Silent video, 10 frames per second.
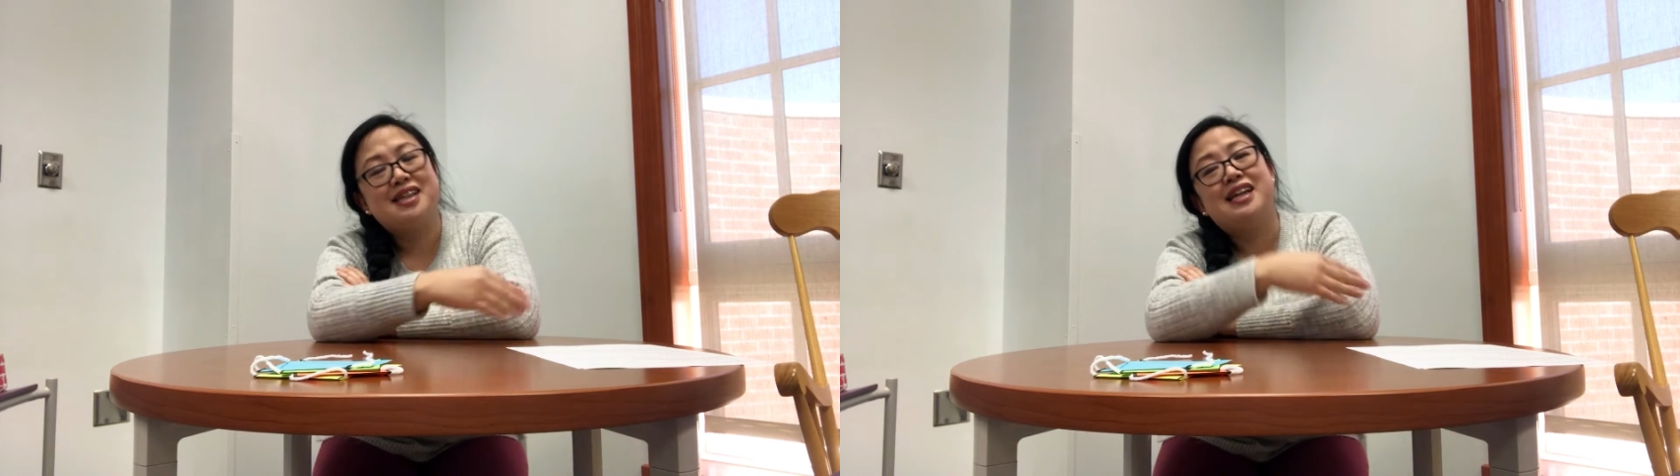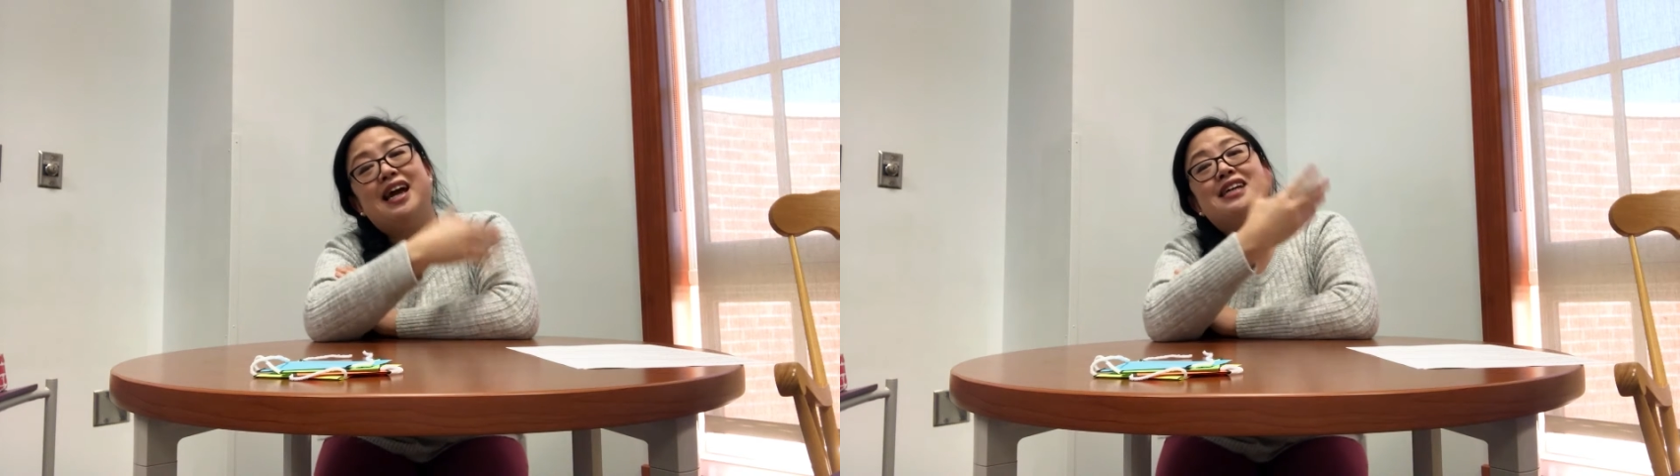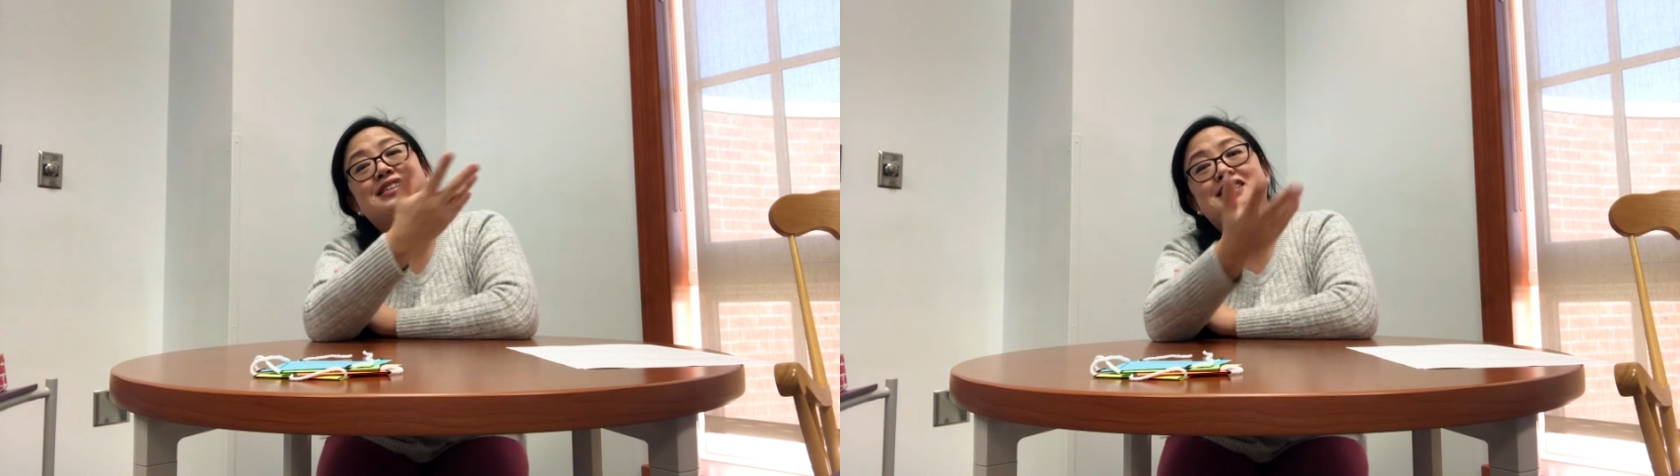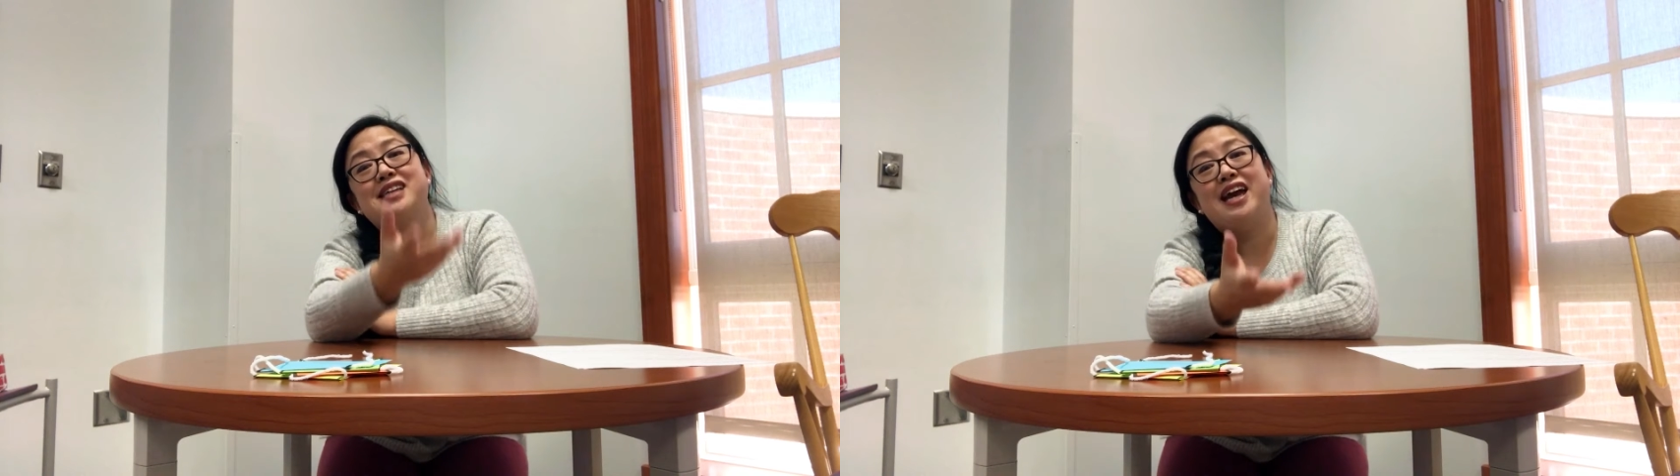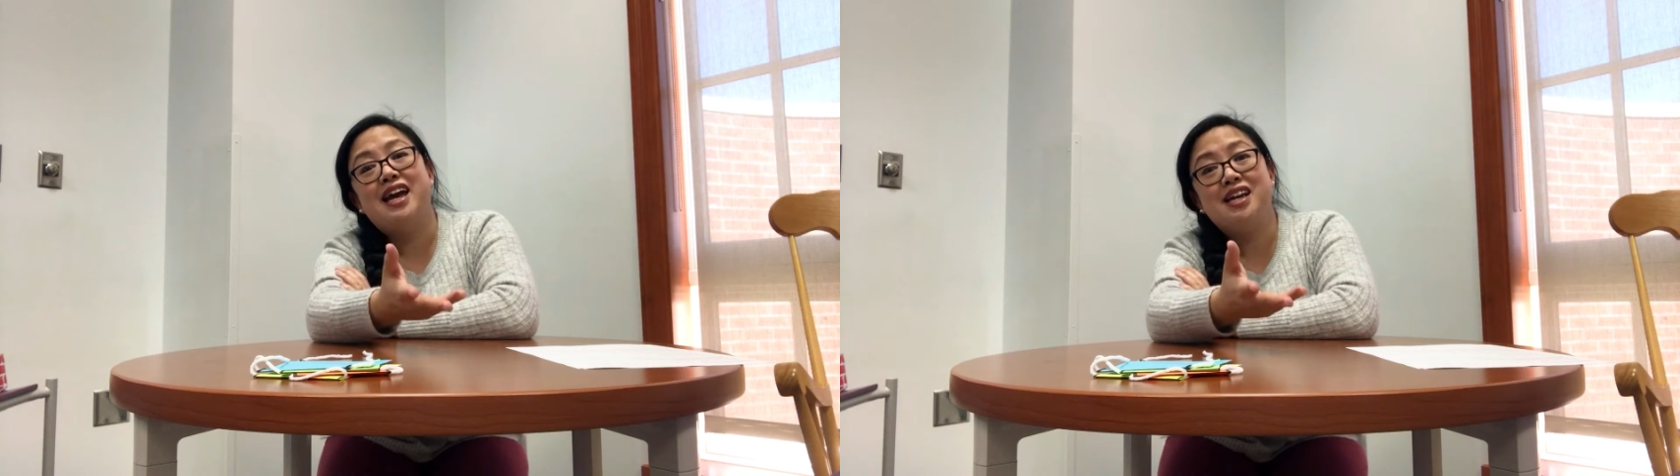the next
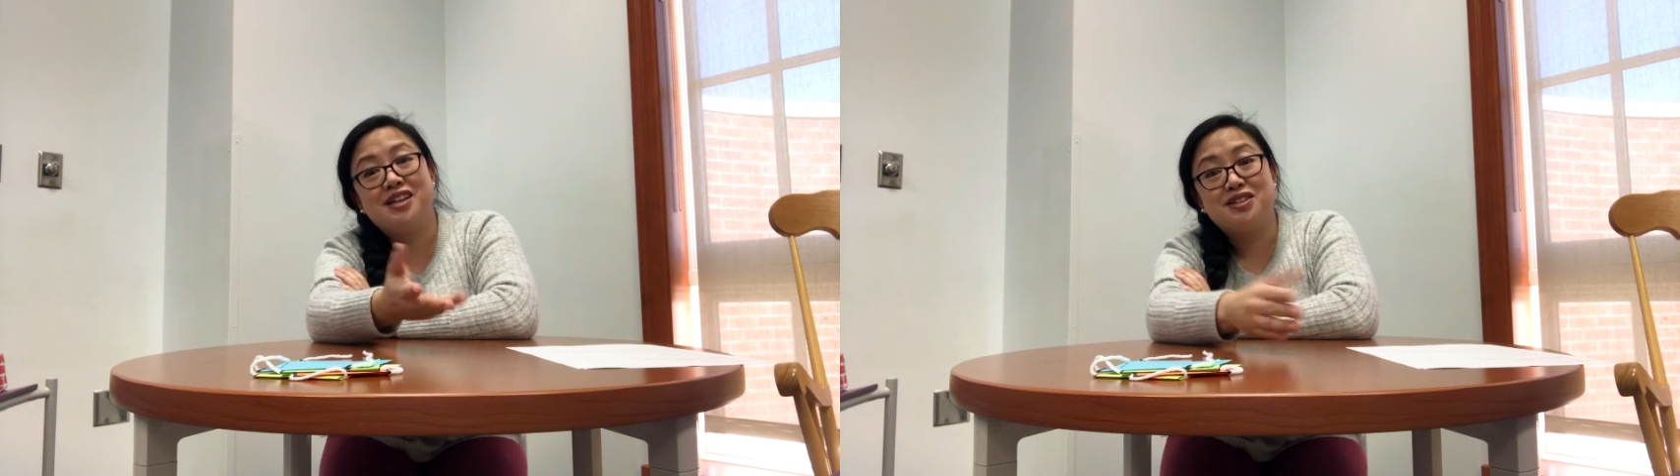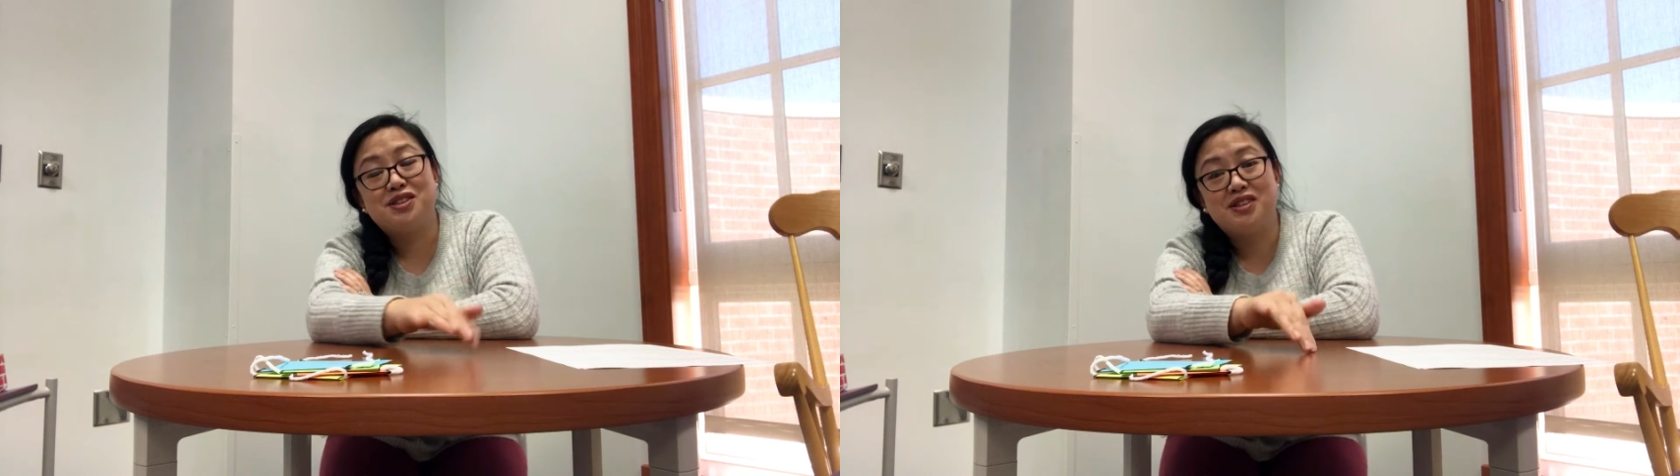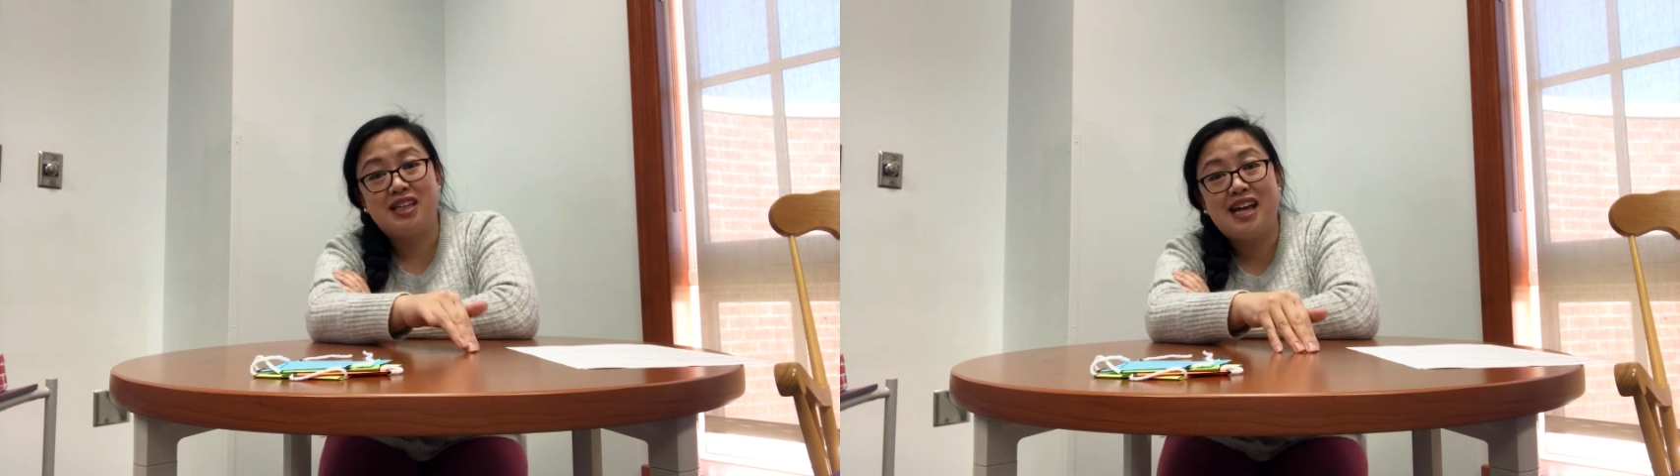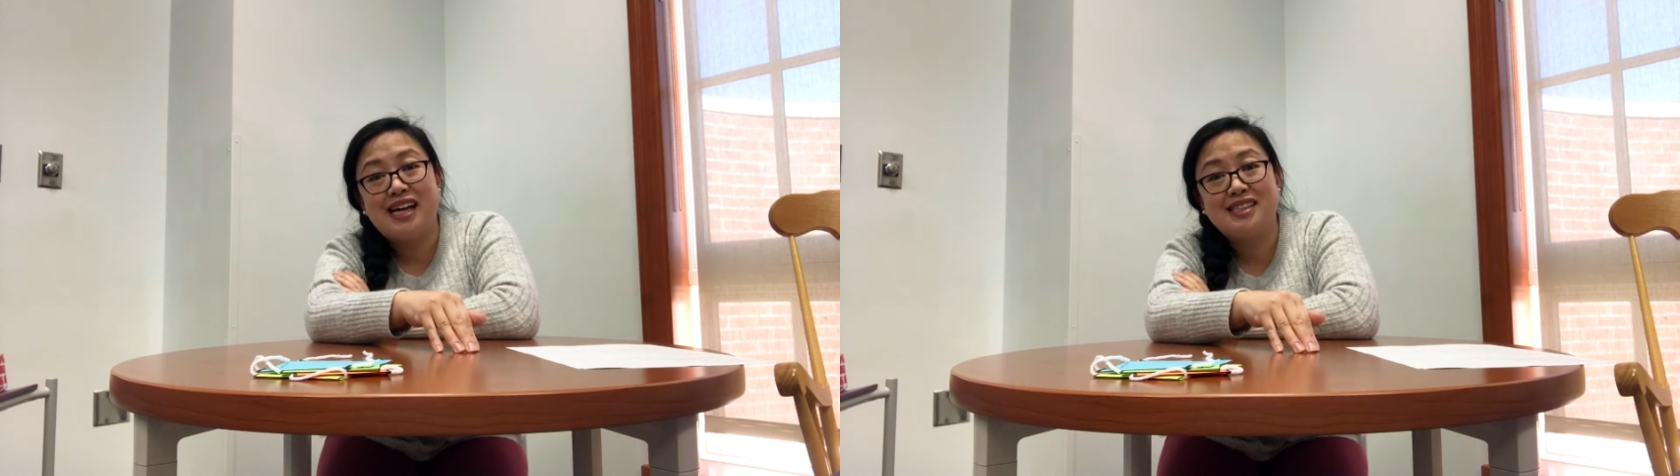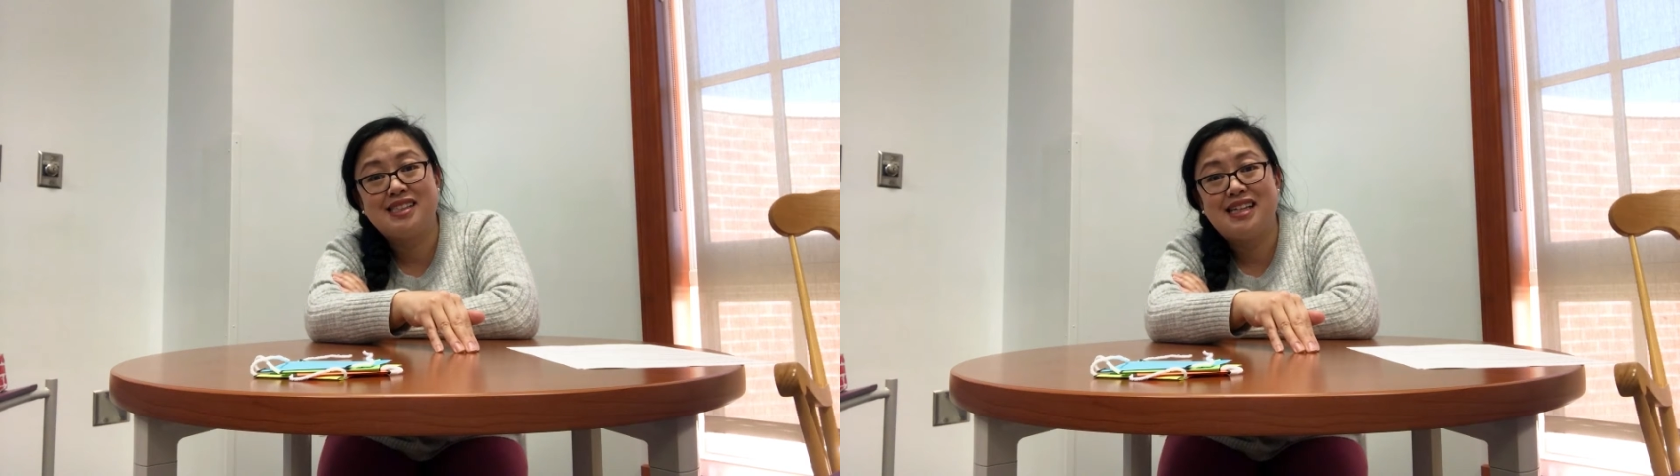day you'll do the
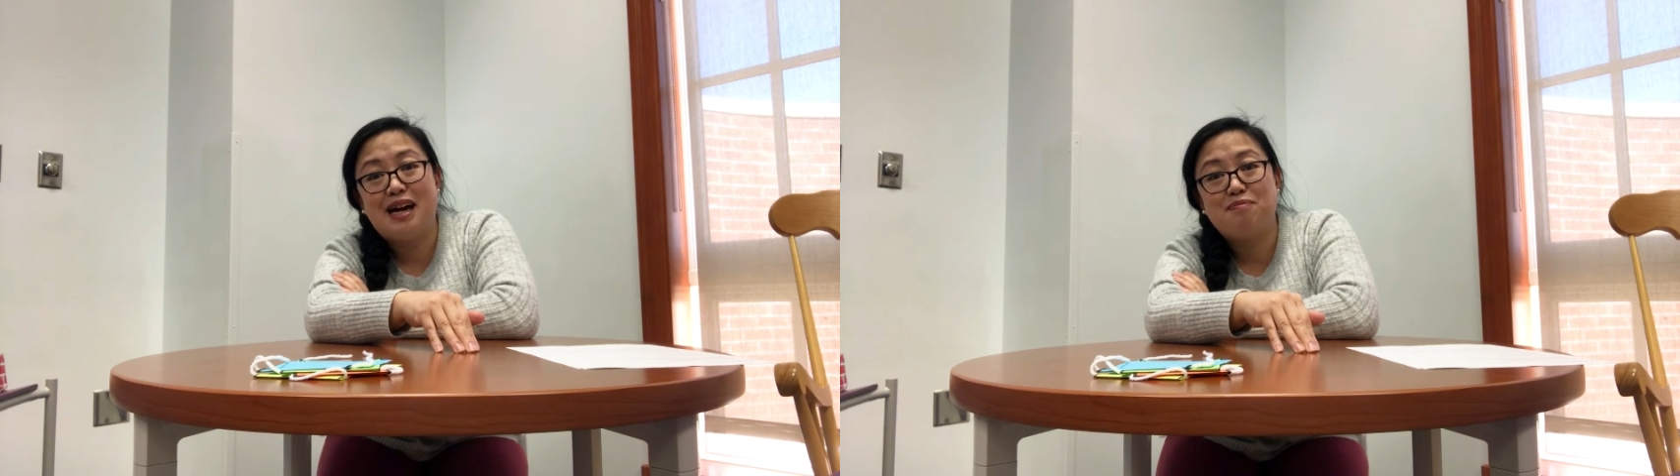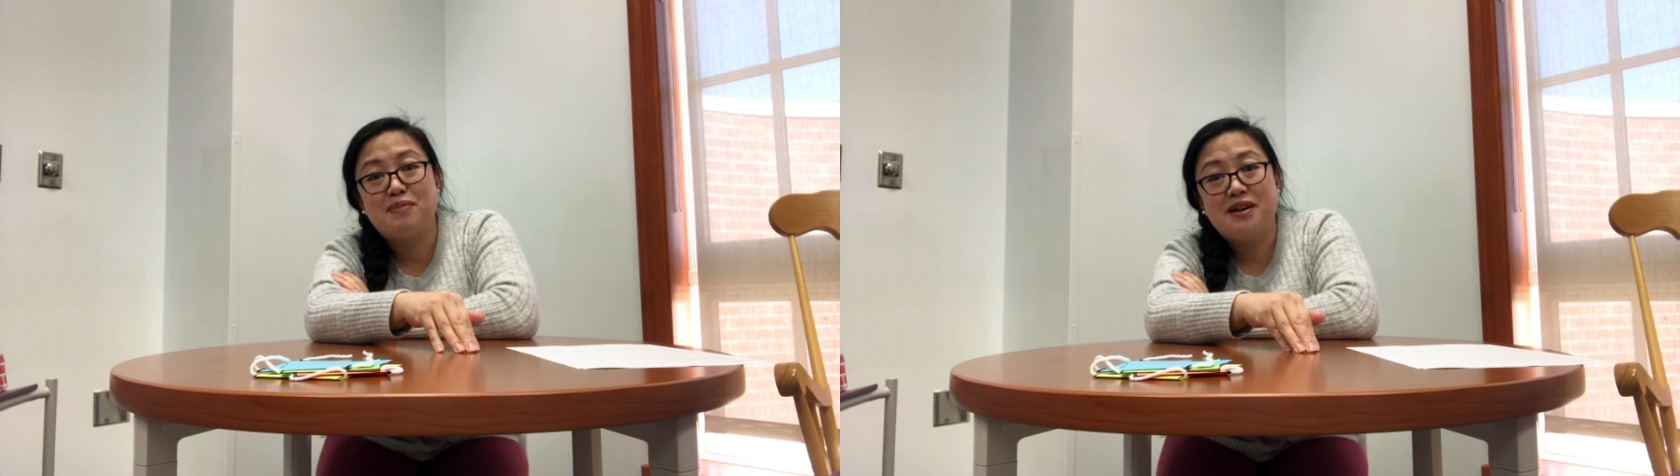next step,